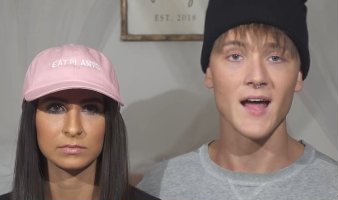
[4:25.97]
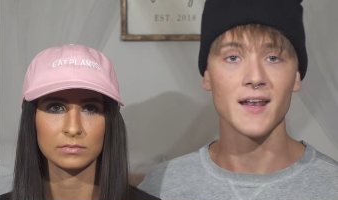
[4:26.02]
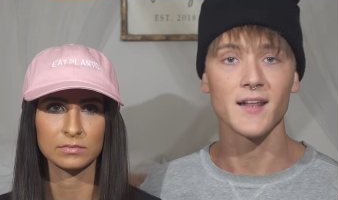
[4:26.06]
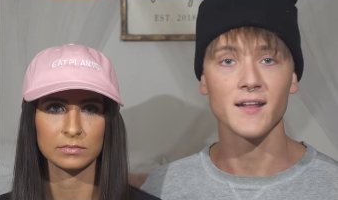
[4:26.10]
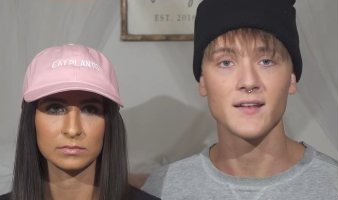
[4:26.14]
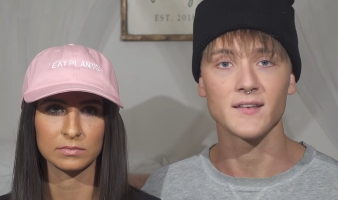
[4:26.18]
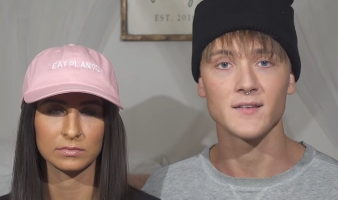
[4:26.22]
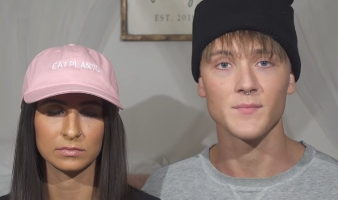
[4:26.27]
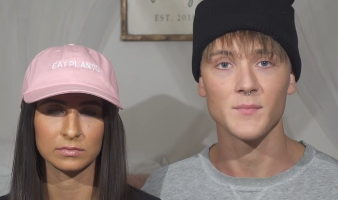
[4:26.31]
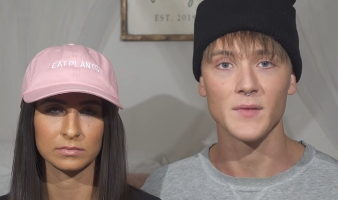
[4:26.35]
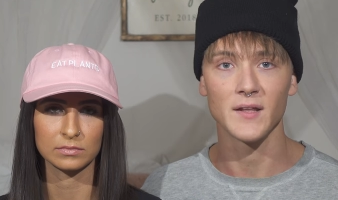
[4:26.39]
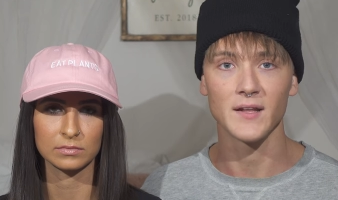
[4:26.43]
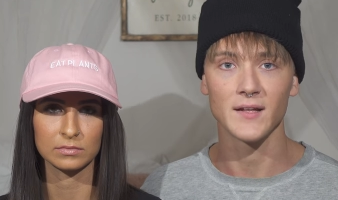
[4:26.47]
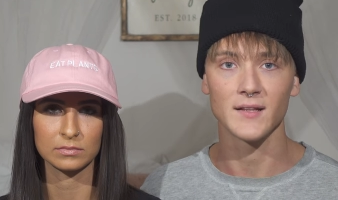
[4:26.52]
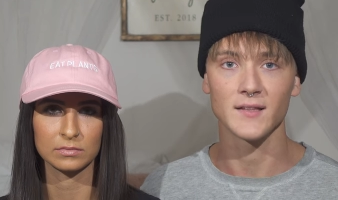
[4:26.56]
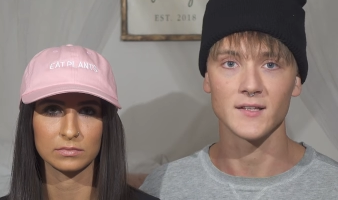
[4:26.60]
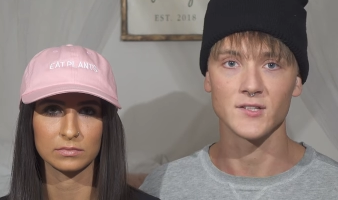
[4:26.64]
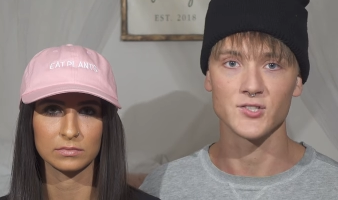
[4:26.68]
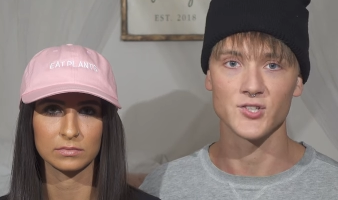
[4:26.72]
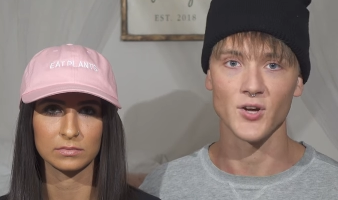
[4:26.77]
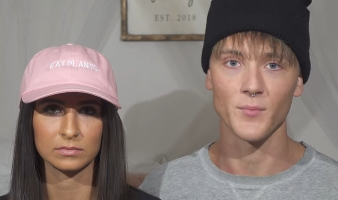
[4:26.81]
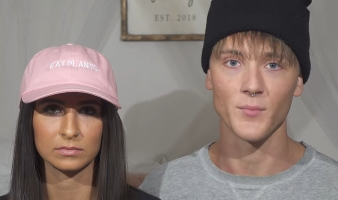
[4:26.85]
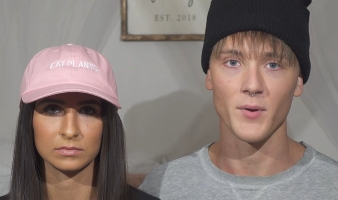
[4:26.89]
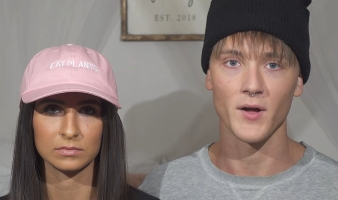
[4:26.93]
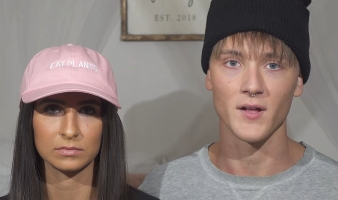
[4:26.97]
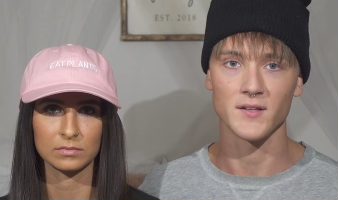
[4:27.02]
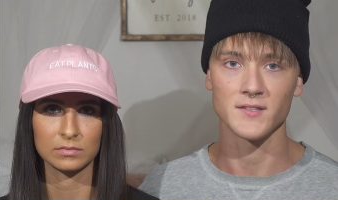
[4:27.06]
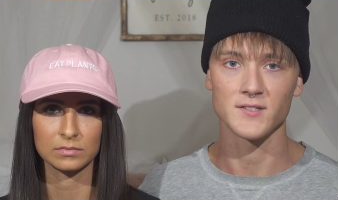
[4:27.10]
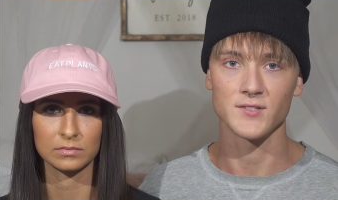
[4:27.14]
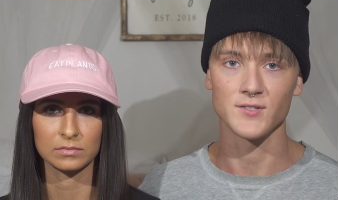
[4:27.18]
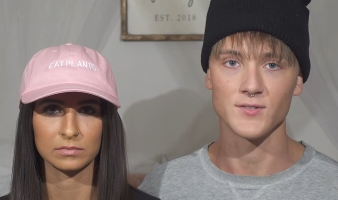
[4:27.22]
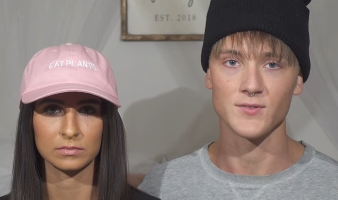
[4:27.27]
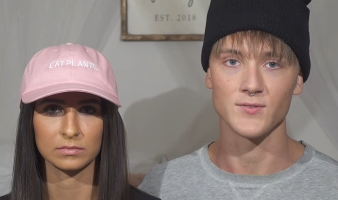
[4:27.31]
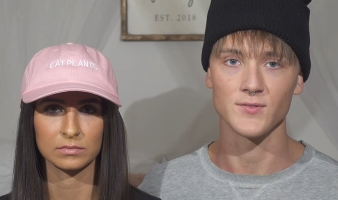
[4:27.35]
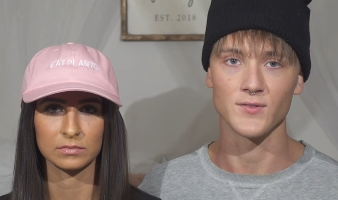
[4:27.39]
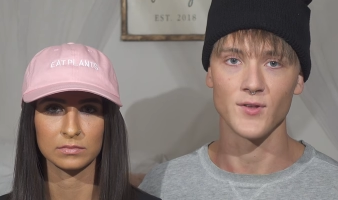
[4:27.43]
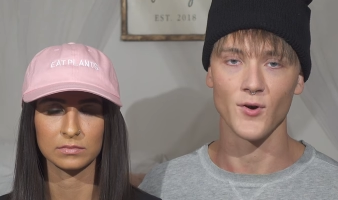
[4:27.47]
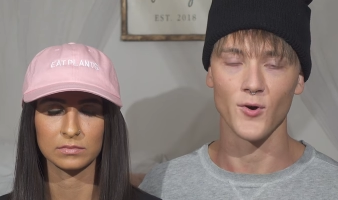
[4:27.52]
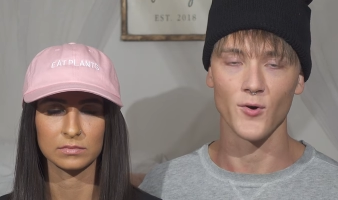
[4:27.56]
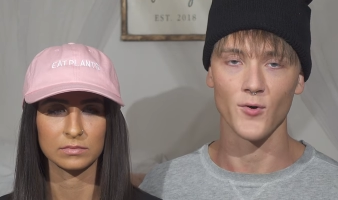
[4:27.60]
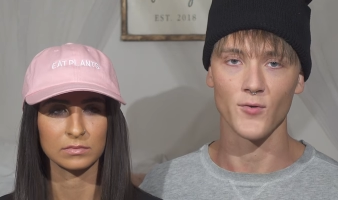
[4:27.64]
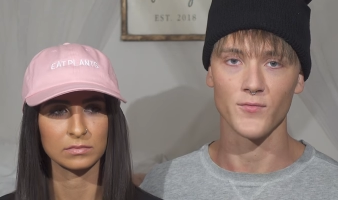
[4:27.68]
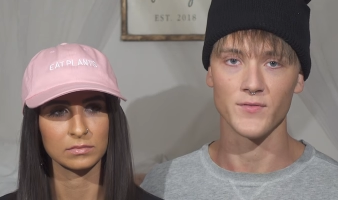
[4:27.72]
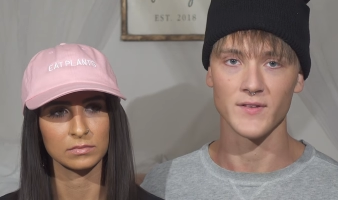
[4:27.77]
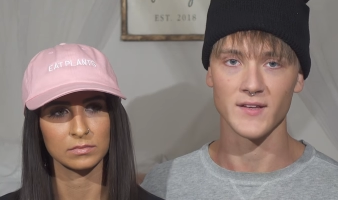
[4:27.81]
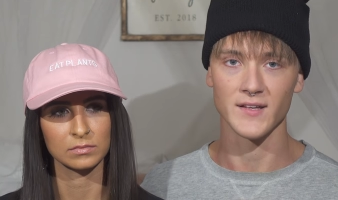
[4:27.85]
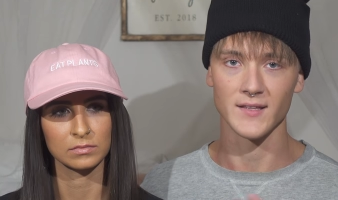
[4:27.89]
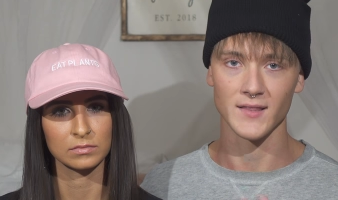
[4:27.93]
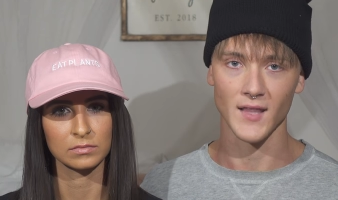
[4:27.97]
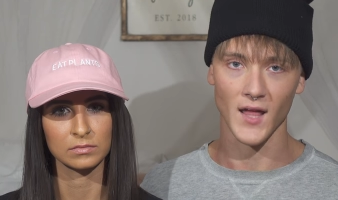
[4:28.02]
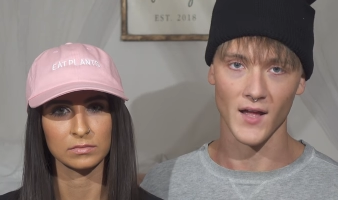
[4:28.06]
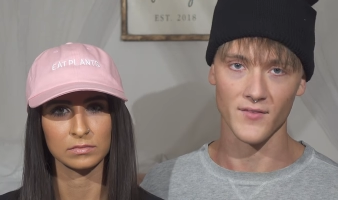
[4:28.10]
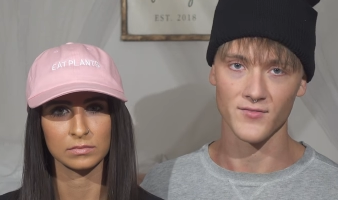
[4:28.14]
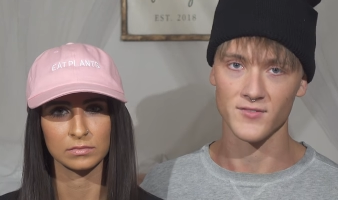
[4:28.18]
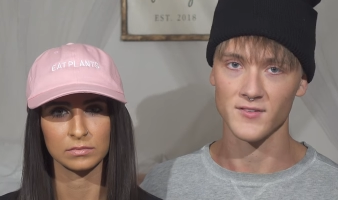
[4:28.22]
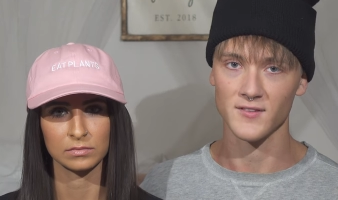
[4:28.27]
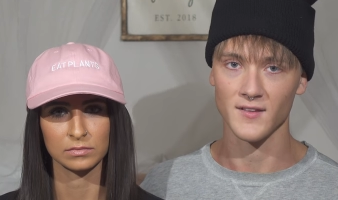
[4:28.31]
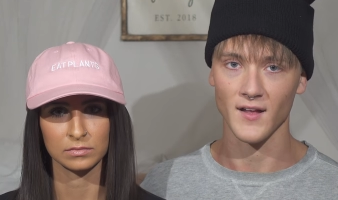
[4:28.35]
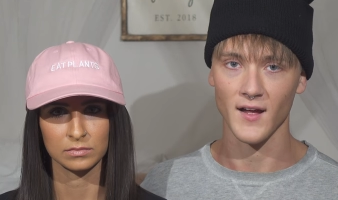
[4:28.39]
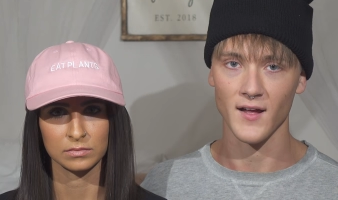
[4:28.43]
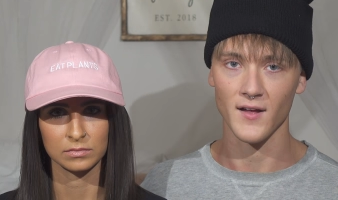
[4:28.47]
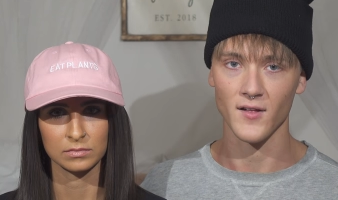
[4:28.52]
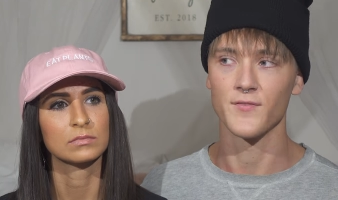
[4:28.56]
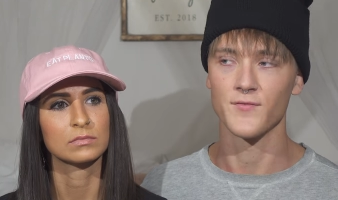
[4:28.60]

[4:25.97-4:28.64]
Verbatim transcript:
Speaker 1: I didn't immediately jump onto the whole vegan lifestyle.